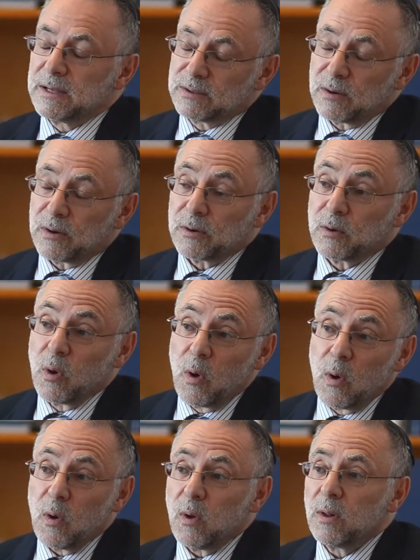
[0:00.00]
So our
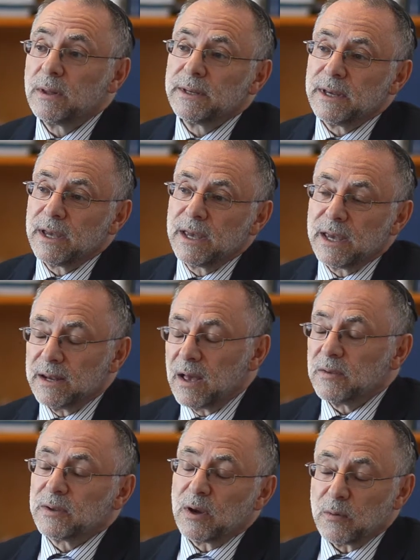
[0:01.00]
goal in
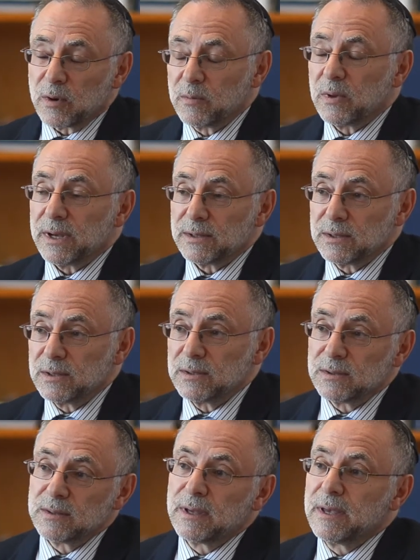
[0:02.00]
healthcare
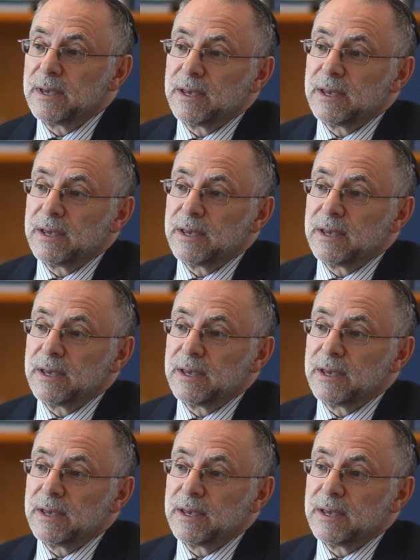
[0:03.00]
workplaces